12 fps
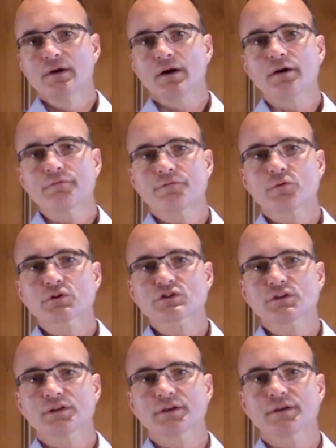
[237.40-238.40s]

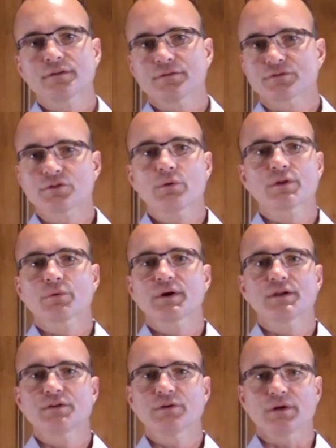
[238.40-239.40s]
Unfortunately, there's no other way
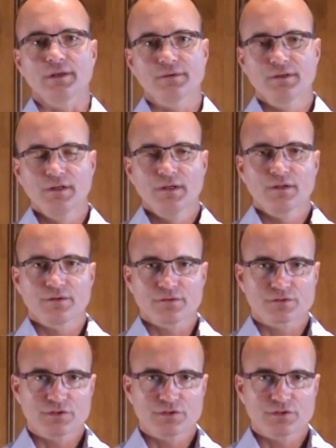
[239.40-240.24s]
to do it. There's